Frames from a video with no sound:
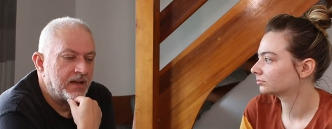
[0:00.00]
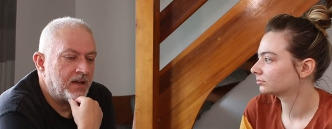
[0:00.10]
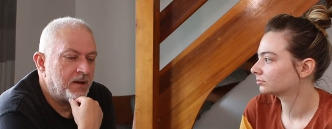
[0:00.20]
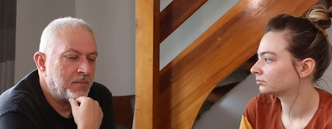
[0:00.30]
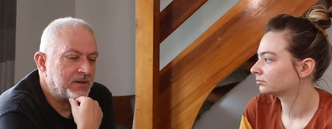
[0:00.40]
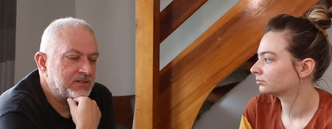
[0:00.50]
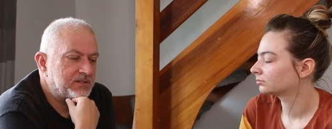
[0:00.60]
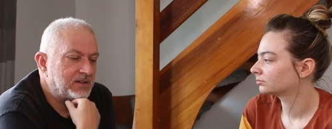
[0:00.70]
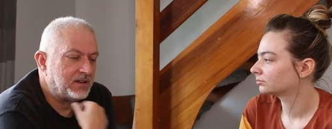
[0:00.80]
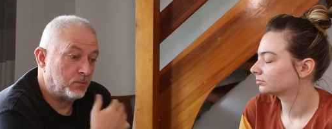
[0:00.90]
Speaker 1: Um,
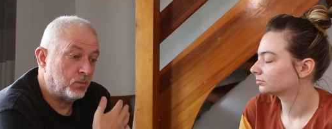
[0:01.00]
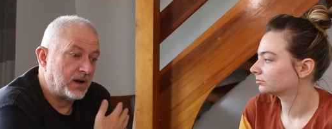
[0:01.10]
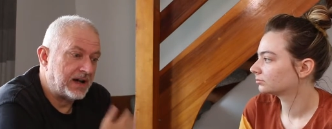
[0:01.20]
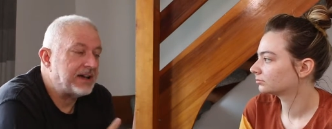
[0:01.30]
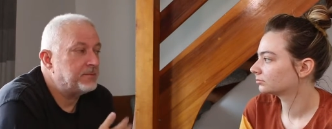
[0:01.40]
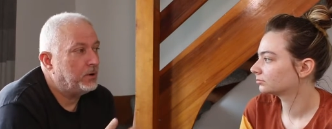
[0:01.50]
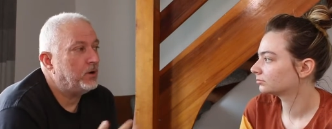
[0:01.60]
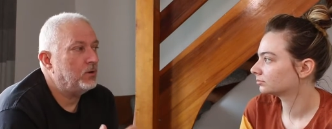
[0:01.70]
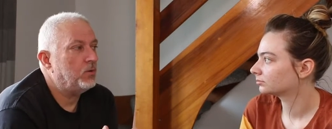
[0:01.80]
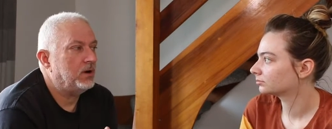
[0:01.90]
I, I, had
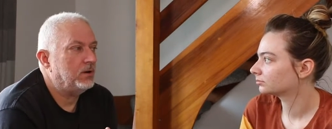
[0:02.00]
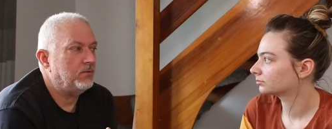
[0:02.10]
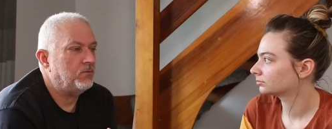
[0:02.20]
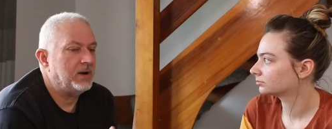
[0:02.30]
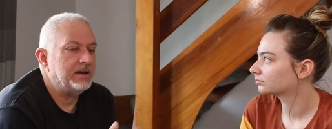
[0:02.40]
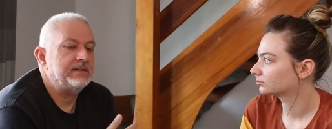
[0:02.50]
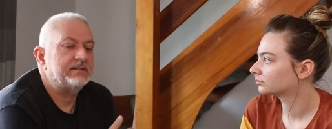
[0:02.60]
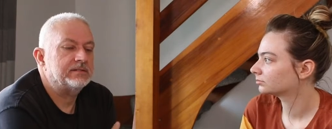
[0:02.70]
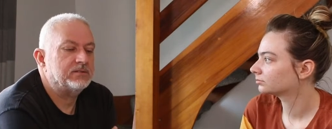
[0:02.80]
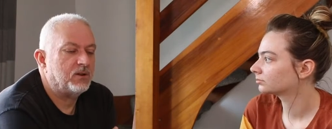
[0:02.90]
put on quite a lot of
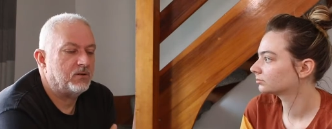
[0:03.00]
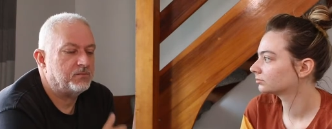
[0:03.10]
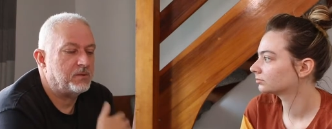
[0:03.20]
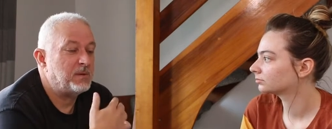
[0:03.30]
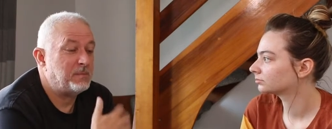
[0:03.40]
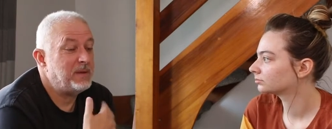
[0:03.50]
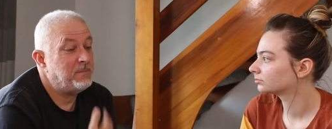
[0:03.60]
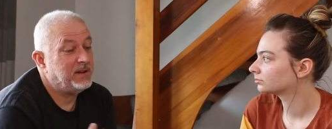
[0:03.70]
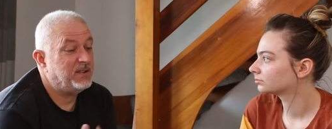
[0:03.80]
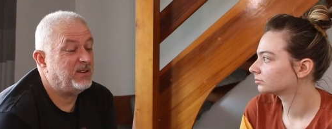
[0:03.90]
weight, so I was probably a
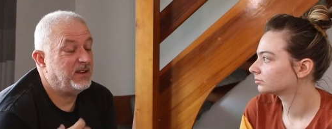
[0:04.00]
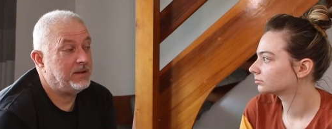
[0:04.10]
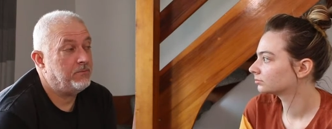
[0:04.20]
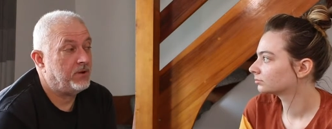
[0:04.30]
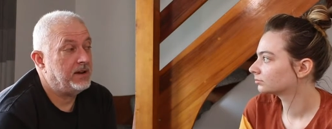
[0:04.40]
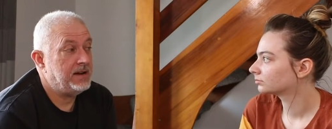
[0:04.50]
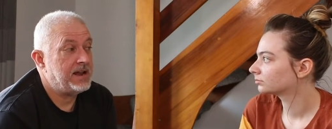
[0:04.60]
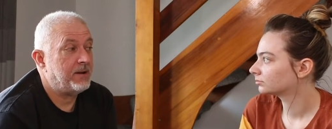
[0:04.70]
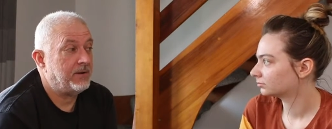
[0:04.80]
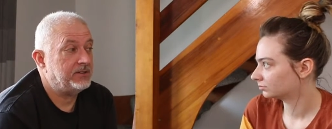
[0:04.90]
bit bigger than I am right
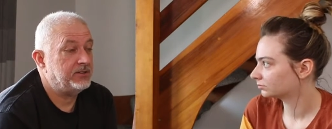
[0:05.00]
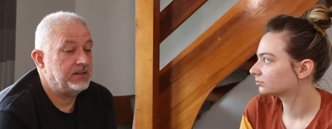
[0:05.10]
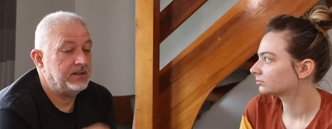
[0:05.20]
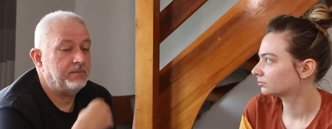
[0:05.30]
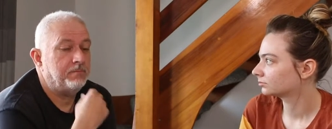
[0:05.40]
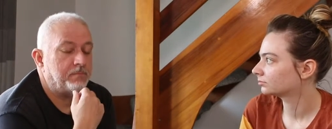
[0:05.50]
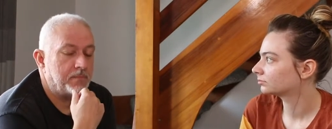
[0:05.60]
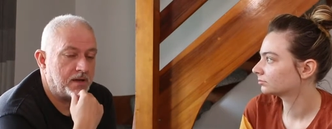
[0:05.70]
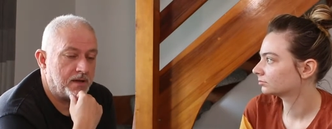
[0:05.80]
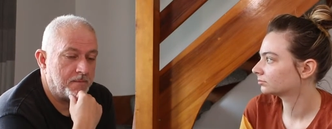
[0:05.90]
now, actually.
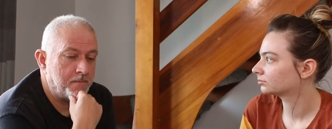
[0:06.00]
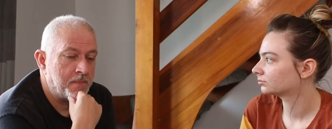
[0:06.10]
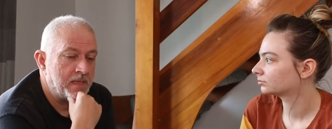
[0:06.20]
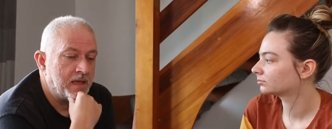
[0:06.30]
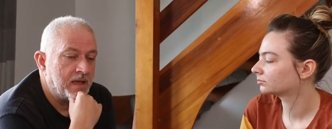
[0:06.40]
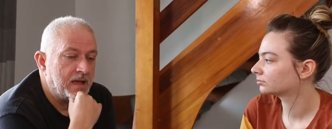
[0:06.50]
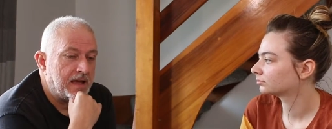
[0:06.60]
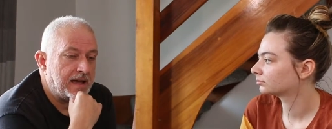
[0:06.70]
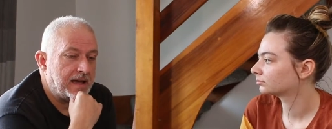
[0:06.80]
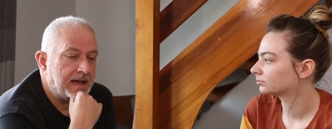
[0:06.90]
Um,
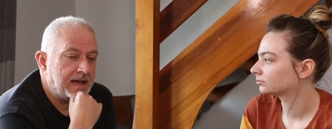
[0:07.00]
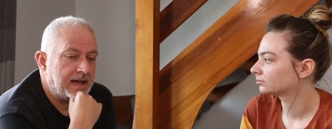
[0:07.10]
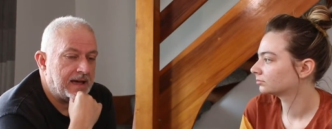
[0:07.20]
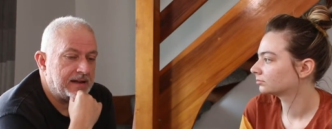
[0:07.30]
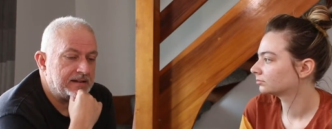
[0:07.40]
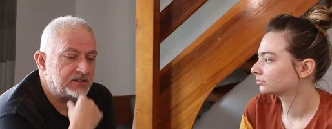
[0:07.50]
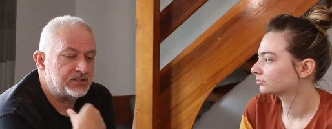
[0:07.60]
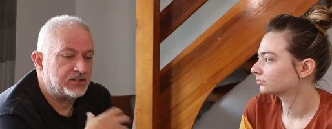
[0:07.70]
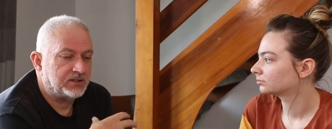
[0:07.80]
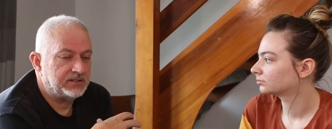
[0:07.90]
and I
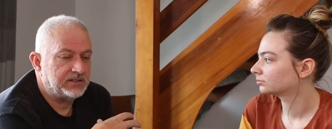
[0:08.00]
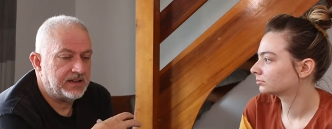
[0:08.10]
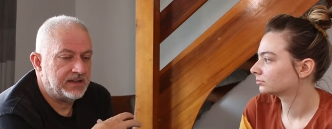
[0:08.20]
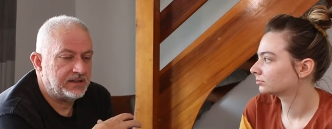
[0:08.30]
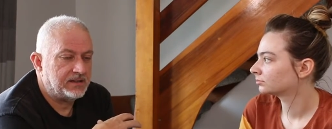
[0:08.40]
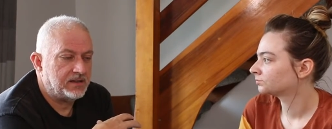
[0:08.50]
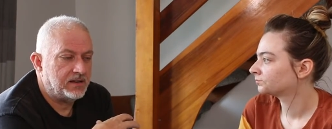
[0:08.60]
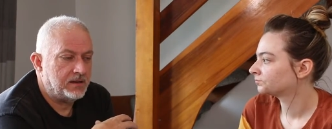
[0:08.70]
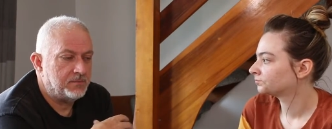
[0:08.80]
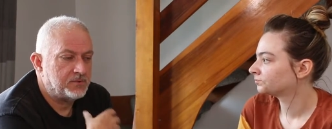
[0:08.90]
started to get
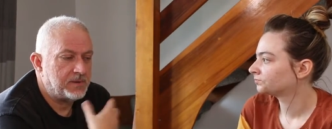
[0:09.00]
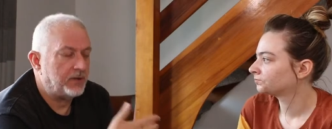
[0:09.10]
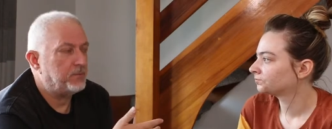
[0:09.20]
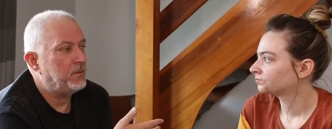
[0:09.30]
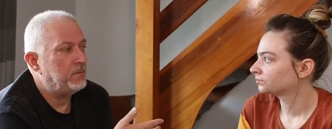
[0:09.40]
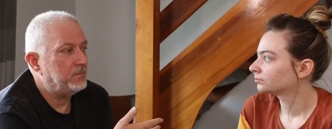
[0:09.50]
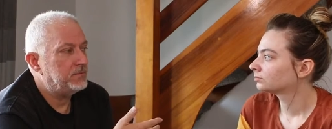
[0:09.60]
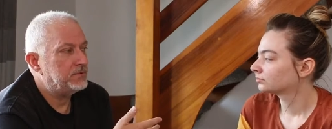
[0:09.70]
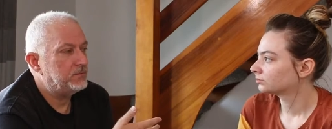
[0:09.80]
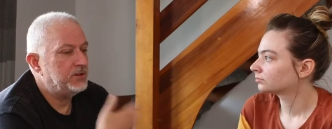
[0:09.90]
um, some health
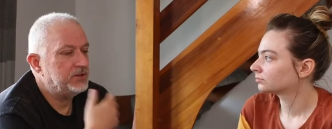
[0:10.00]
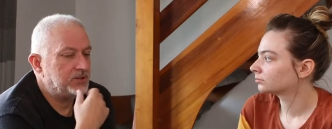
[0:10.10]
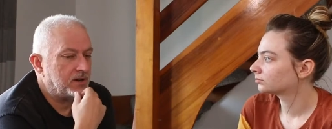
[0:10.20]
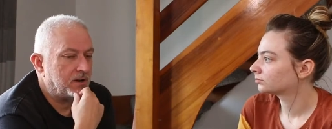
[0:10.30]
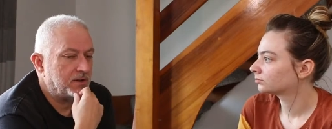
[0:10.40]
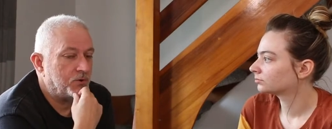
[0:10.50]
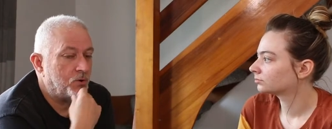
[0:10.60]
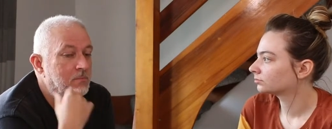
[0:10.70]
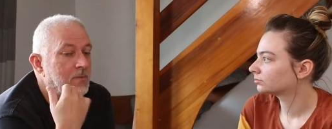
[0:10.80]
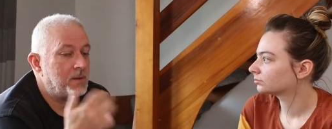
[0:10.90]
problems, which I
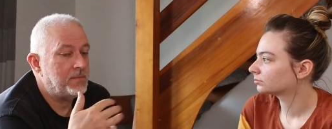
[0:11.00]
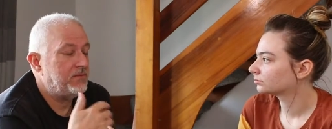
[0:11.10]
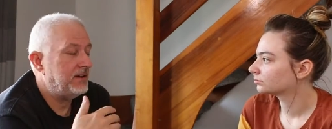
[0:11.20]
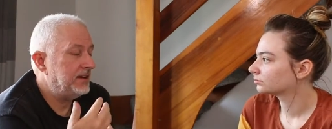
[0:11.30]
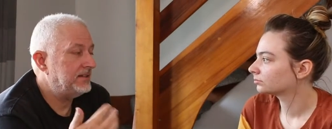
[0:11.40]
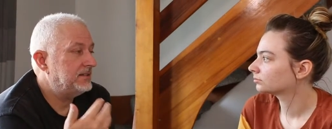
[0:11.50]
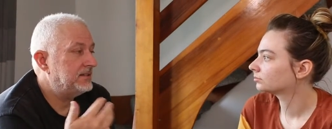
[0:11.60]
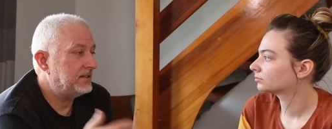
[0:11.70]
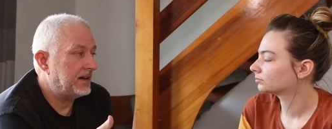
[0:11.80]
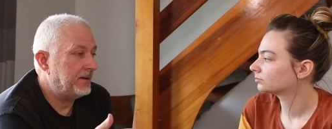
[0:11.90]
thought might be
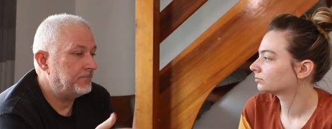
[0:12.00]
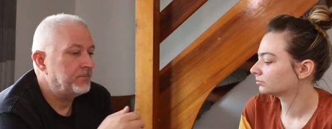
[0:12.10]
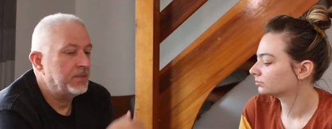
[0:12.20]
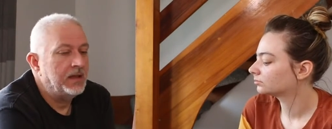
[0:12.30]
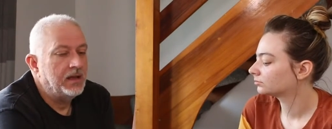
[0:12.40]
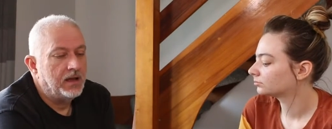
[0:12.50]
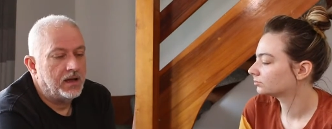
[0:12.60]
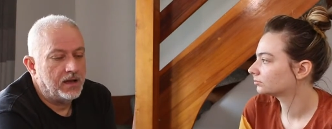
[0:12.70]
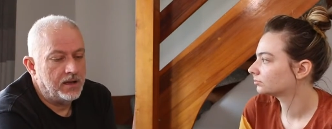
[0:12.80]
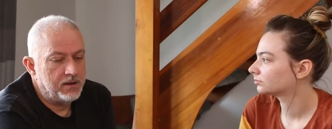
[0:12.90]
related to that.
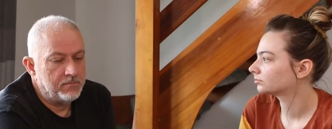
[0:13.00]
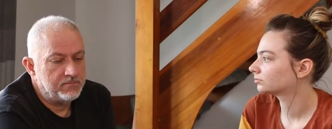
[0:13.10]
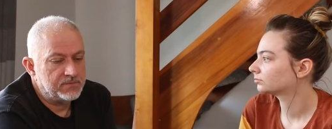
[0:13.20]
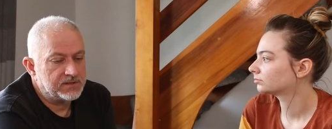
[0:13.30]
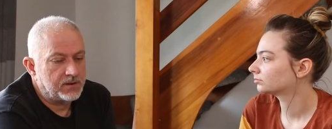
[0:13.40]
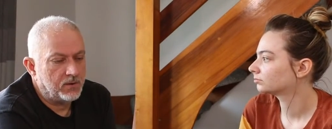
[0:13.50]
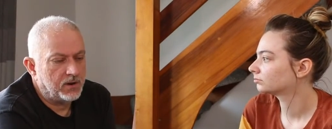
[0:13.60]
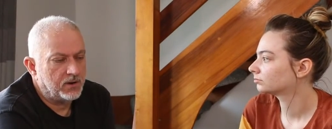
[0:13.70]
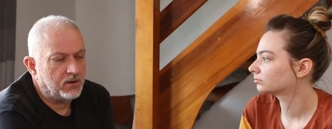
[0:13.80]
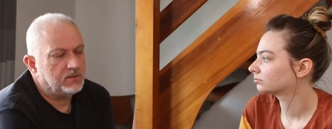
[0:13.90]
Um,
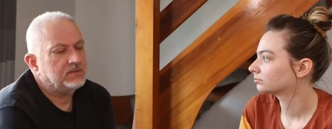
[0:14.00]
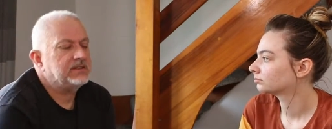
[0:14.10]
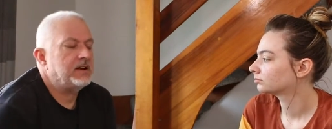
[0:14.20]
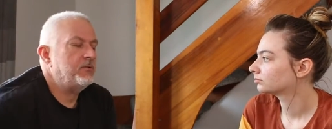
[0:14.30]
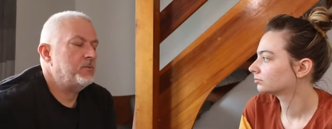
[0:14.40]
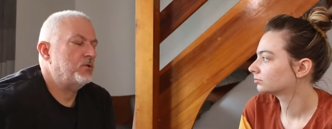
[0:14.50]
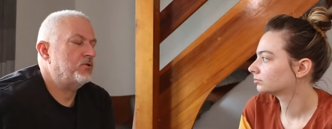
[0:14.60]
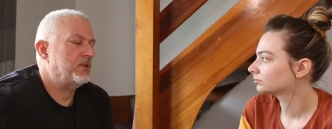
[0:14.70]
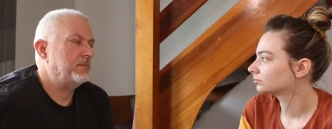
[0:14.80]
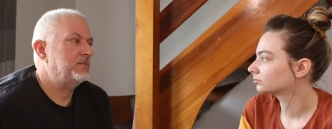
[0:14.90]
so I got terrible
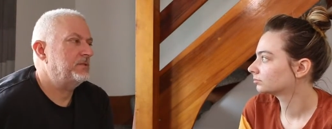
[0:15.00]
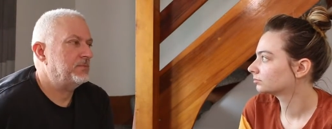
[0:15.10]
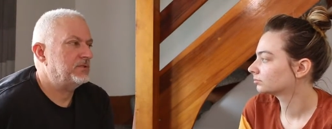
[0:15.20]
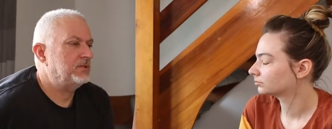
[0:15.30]
cramps in my